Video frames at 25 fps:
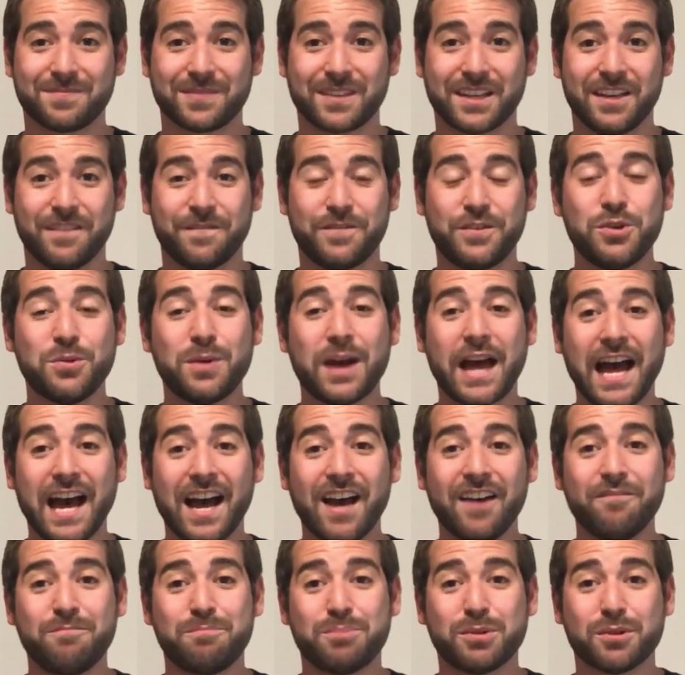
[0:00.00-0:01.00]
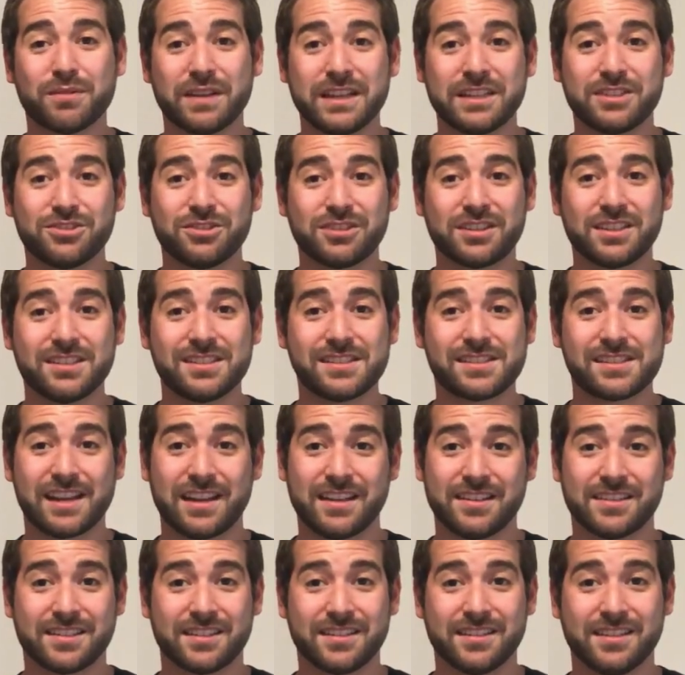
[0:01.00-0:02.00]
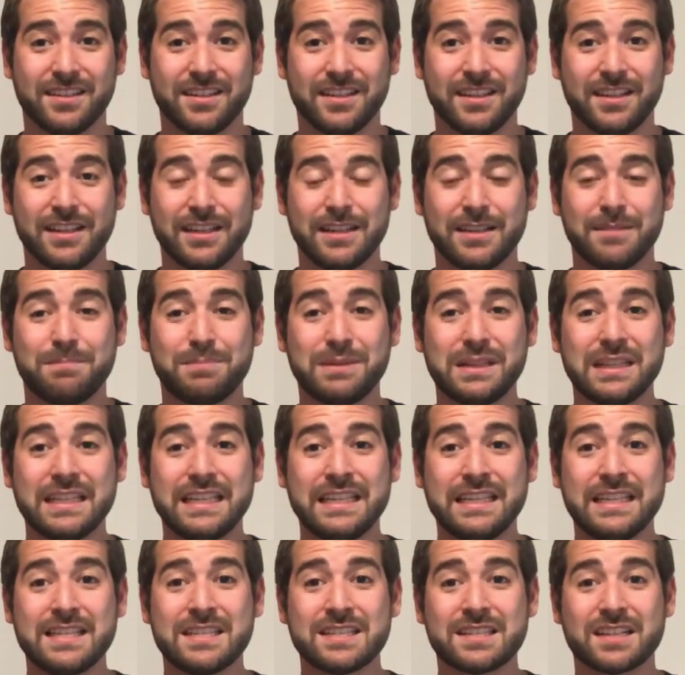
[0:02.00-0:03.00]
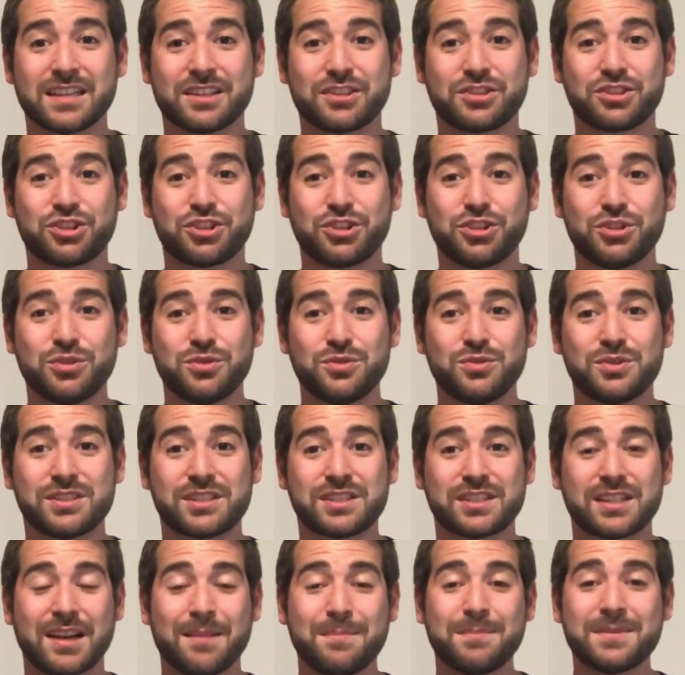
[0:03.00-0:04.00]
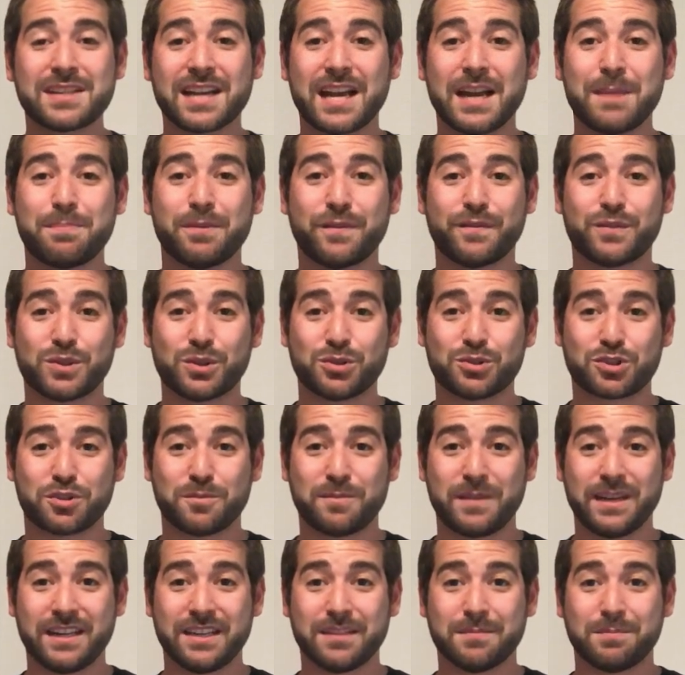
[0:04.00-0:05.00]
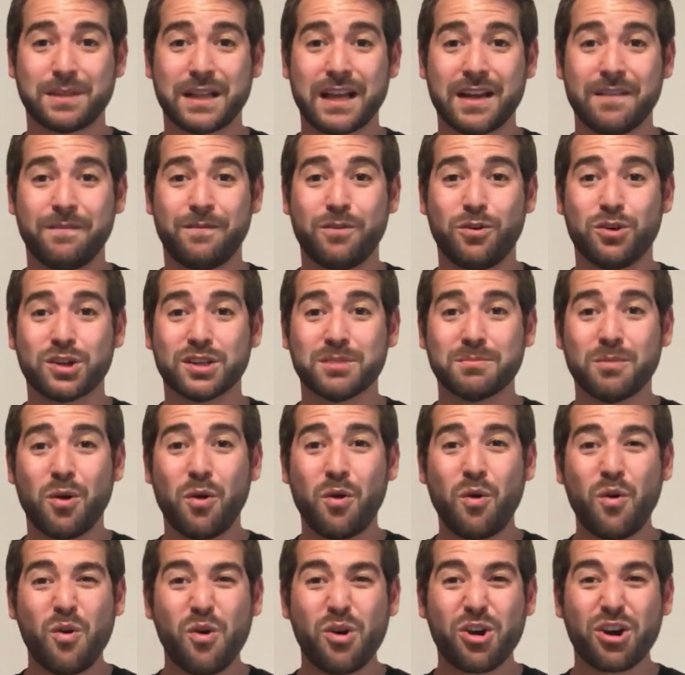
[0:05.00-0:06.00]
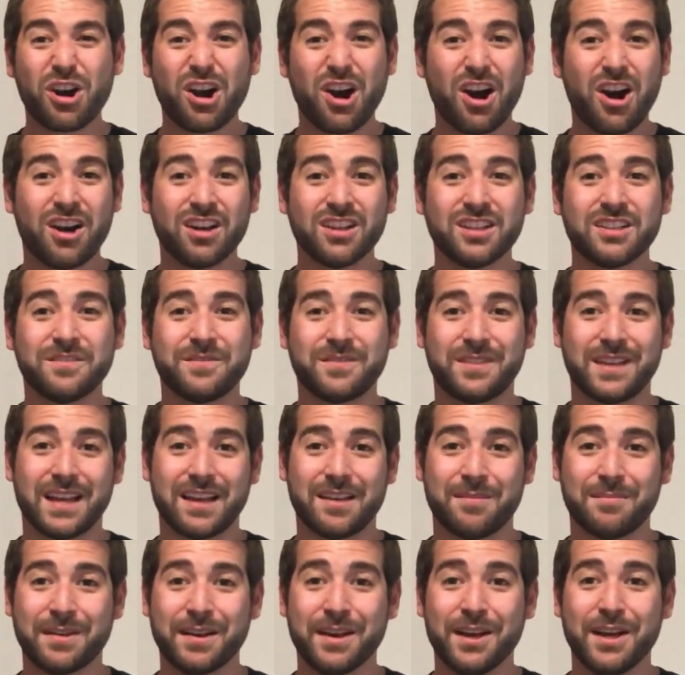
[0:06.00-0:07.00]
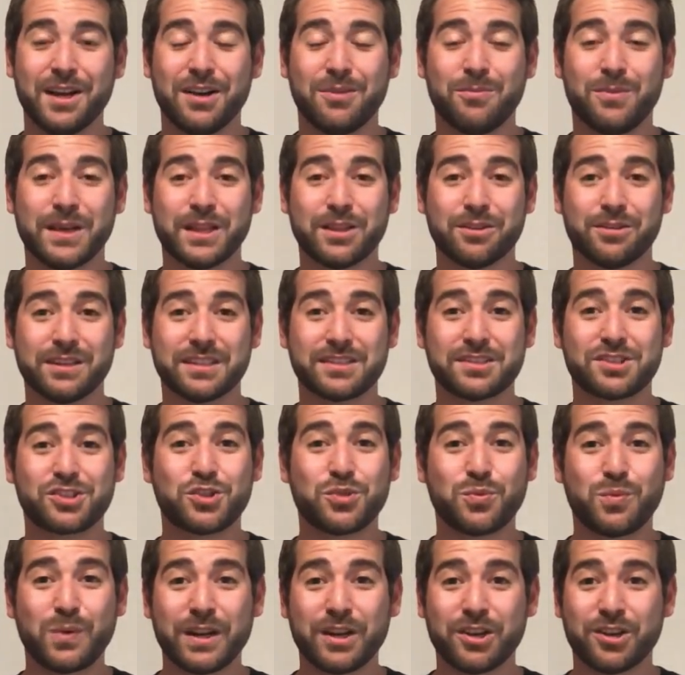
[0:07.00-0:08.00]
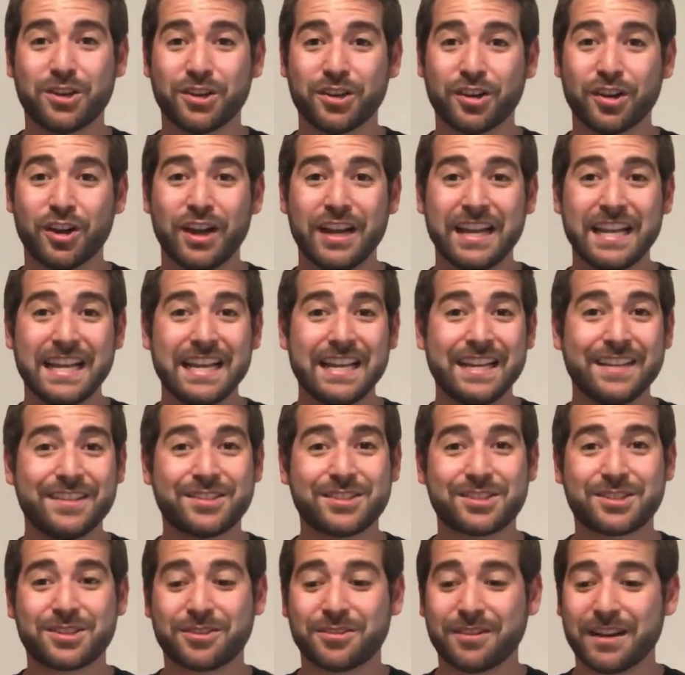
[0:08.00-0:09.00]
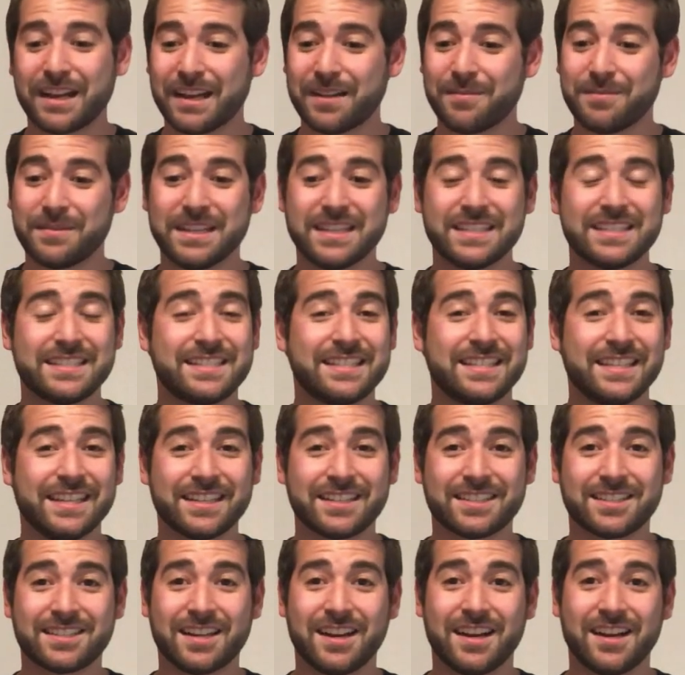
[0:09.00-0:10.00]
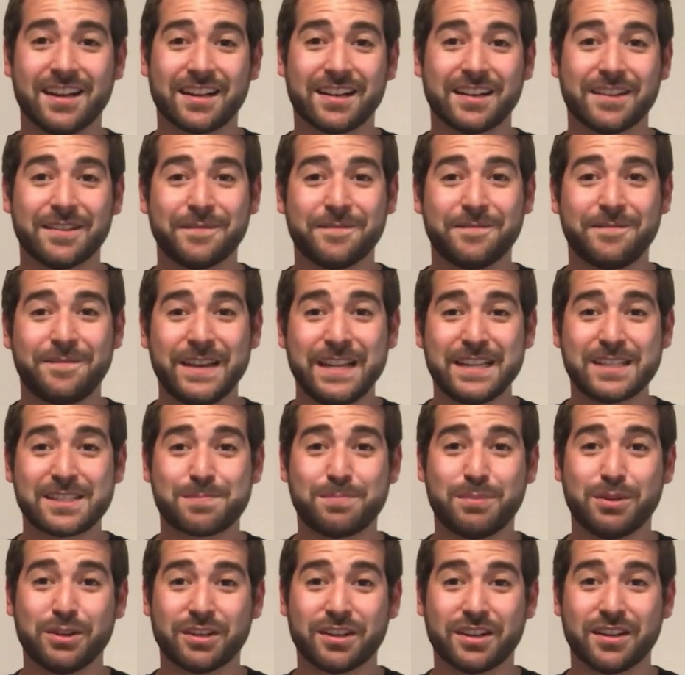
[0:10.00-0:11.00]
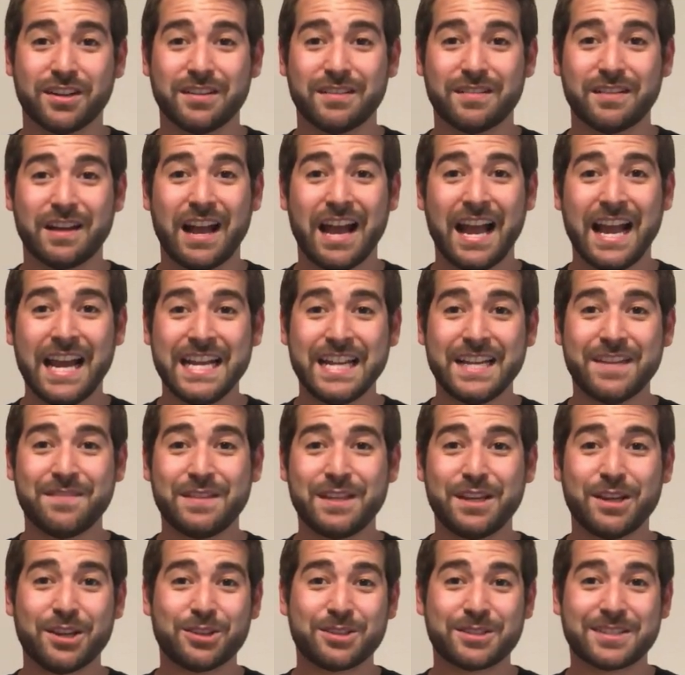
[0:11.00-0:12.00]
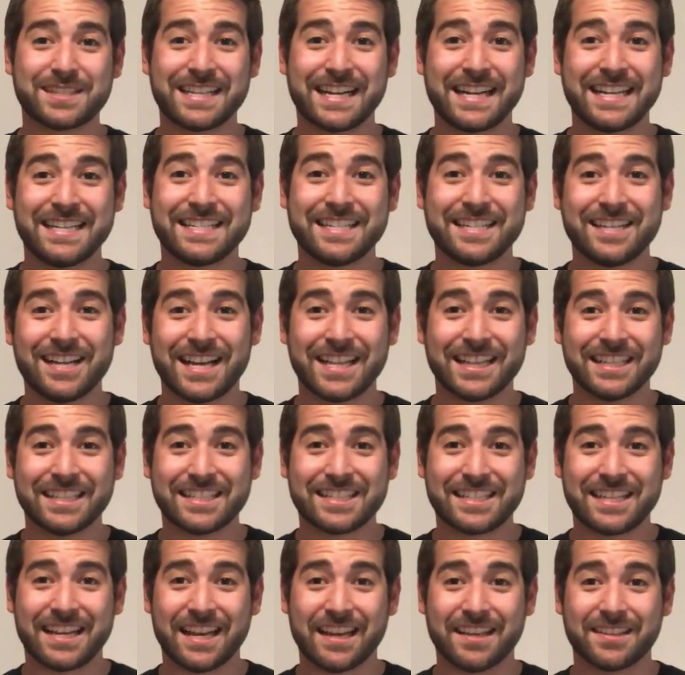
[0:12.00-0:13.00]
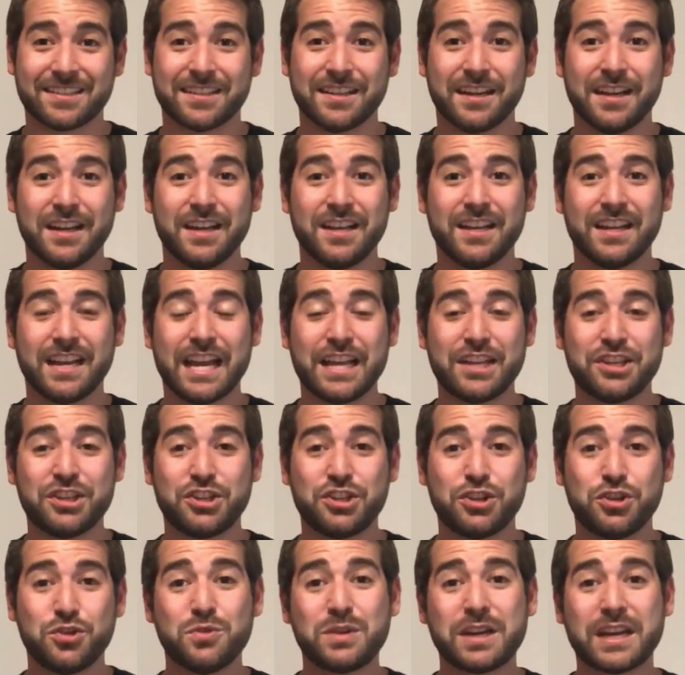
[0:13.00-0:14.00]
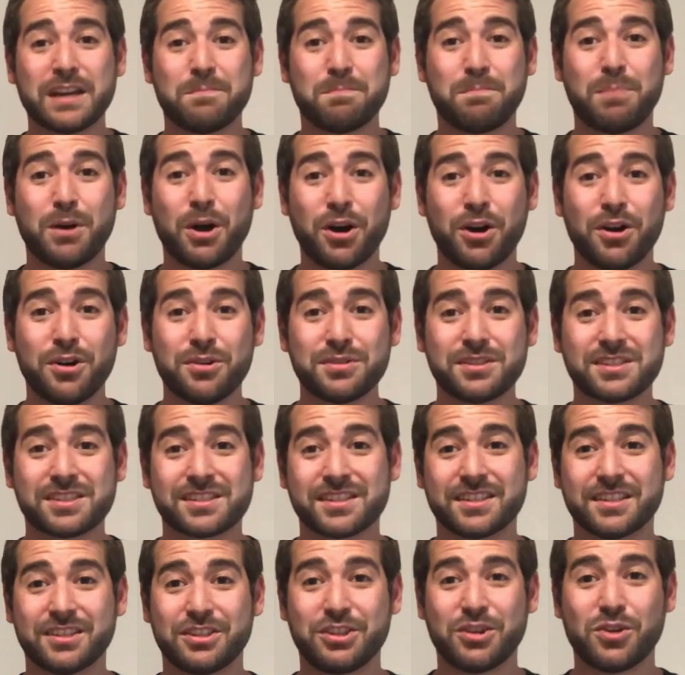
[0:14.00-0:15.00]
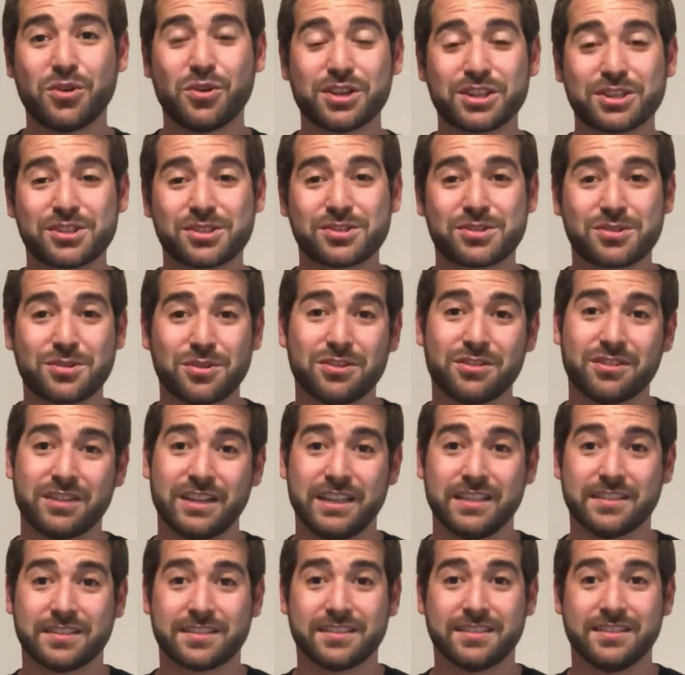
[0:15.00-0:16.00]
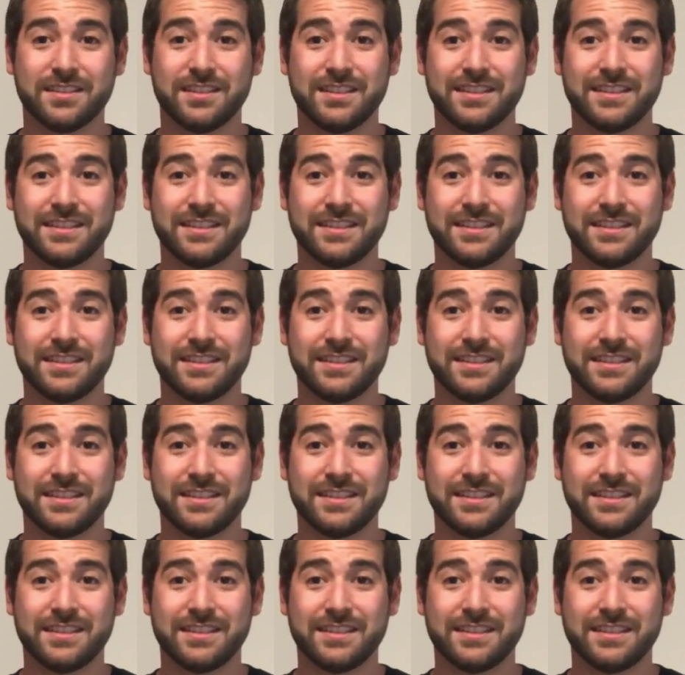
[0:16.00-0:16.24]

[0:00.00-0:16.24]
If you have parental consent, please choose some type of social media platform or all of them, whether it's Twitter, Instagram, TikTok, Facebook, any of the others that I did not list yet, and you can post your stories.